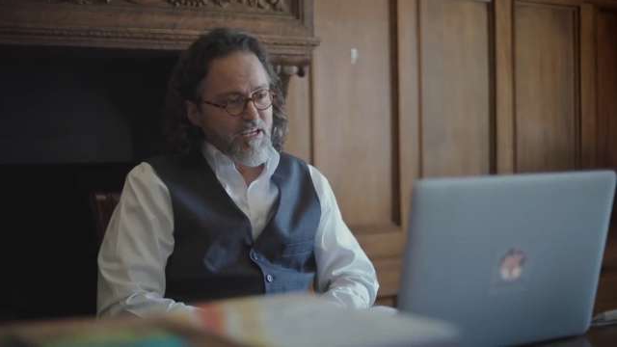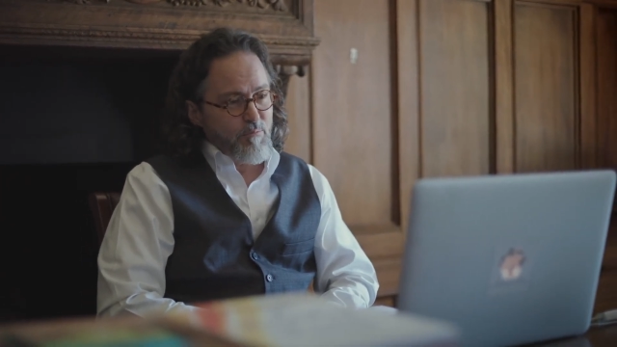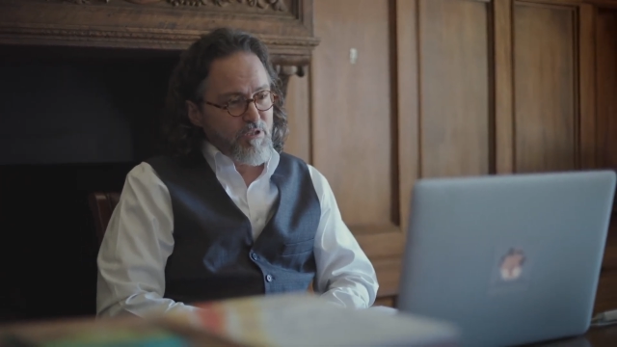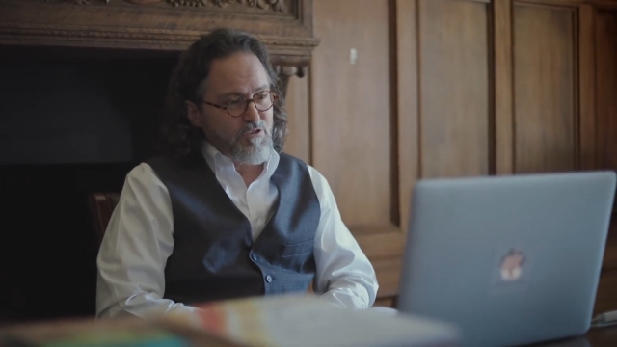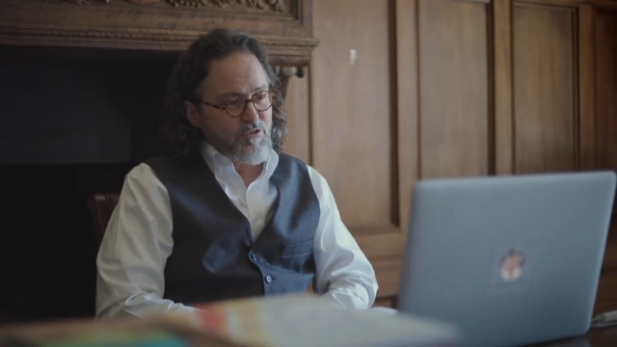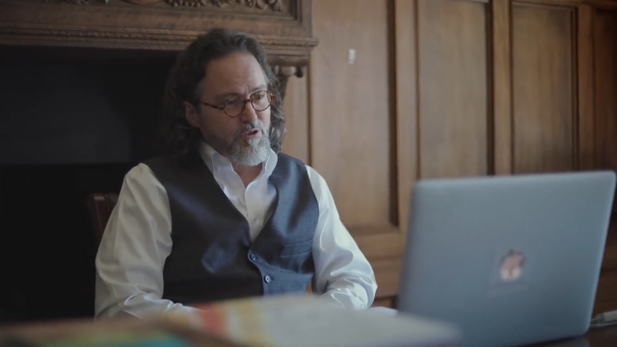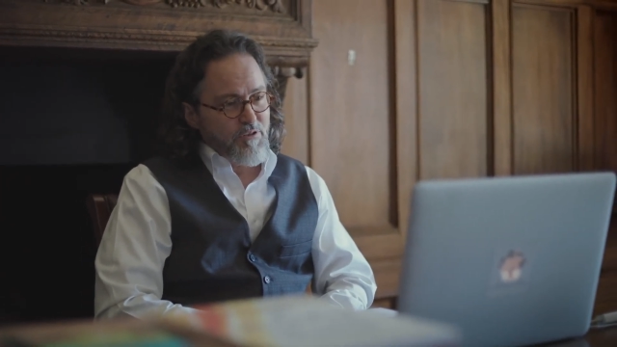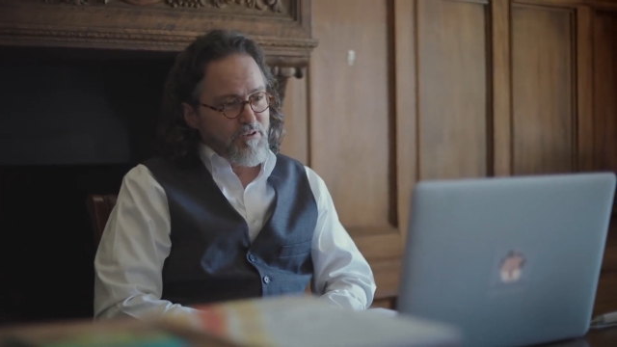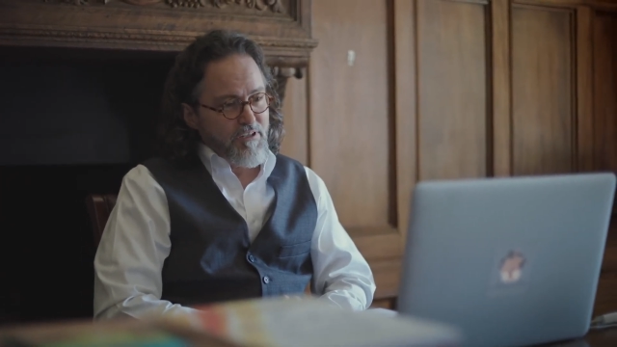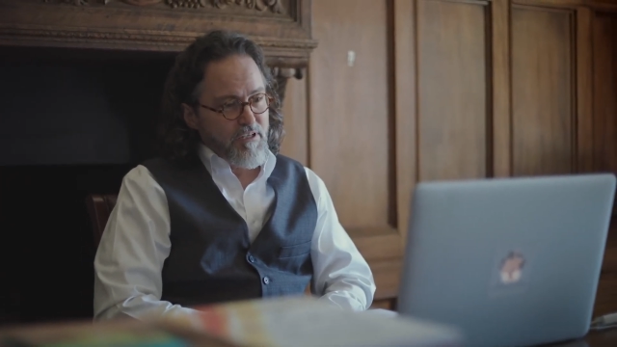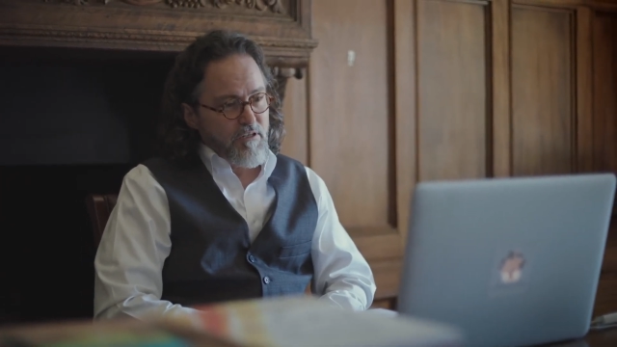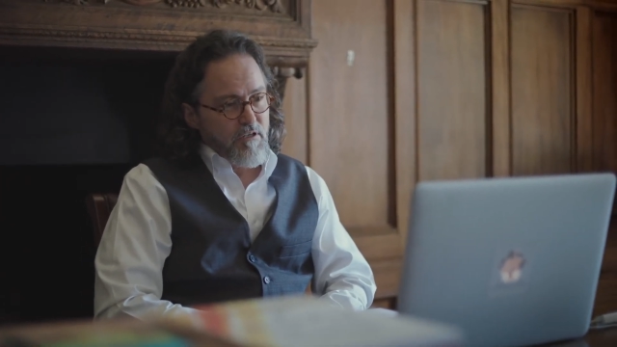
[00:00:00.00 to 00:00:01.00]
I mean,
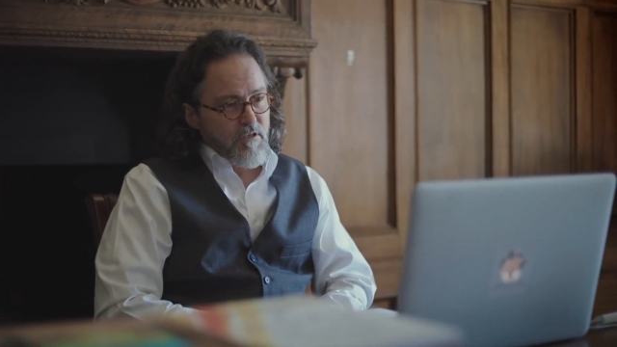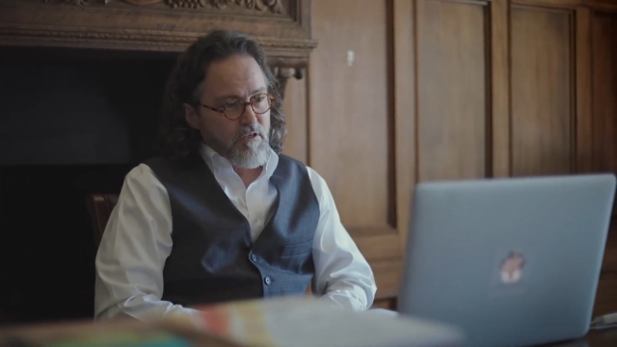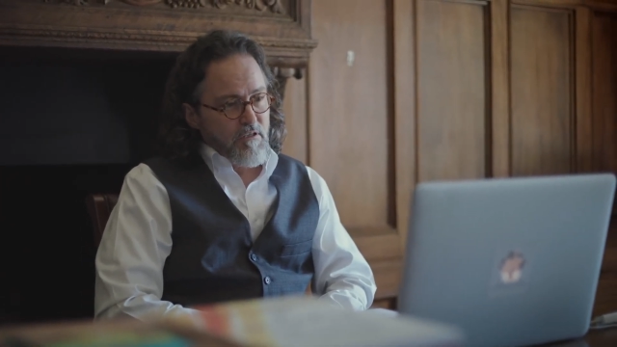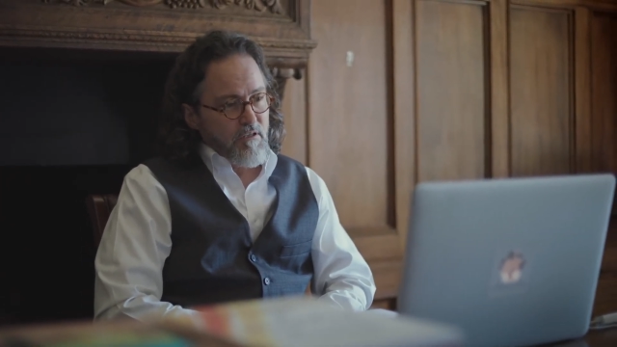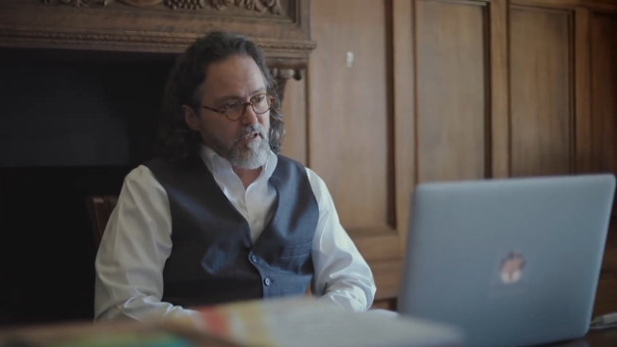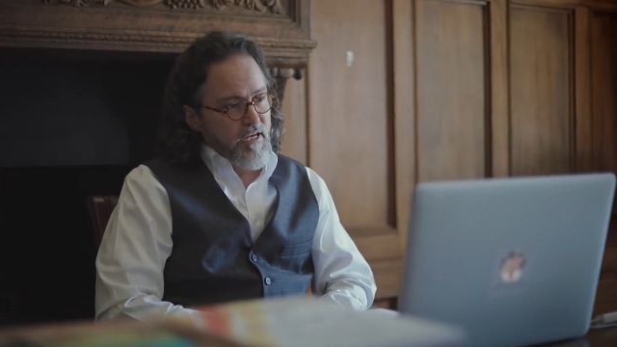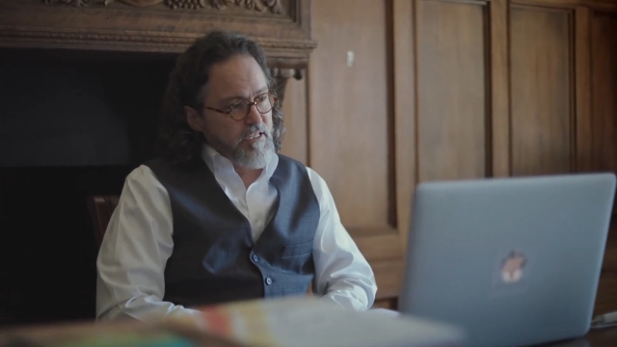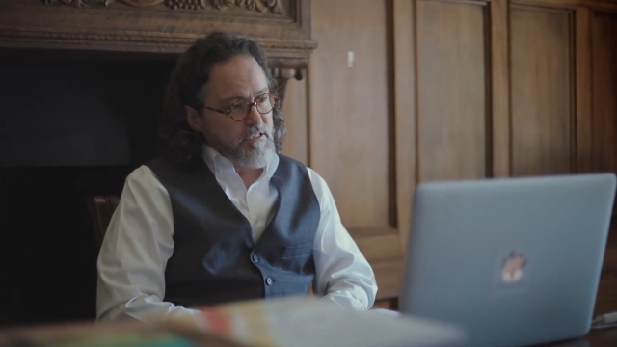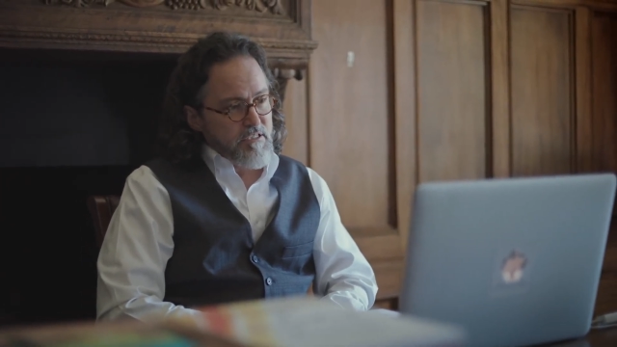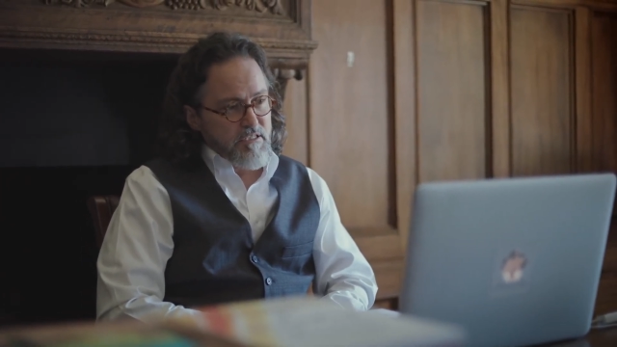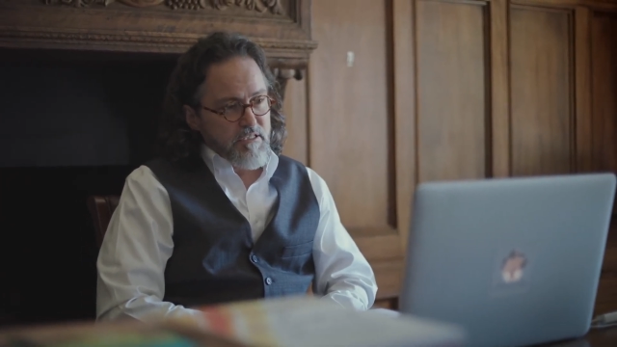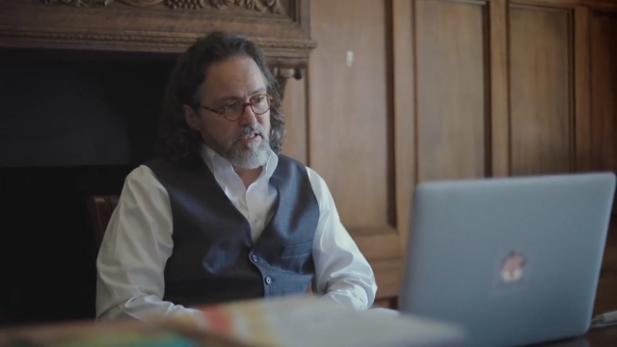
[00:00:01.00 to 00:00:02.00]
certainly
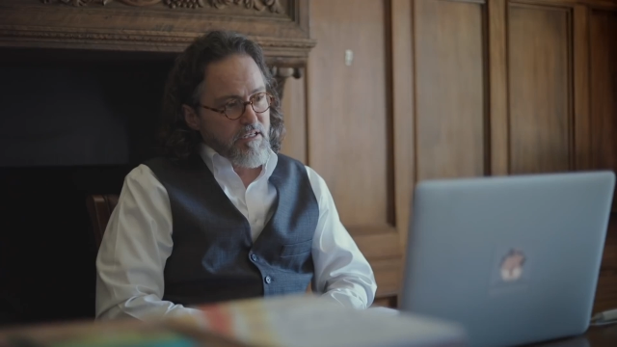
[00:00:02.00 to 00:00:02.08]
lust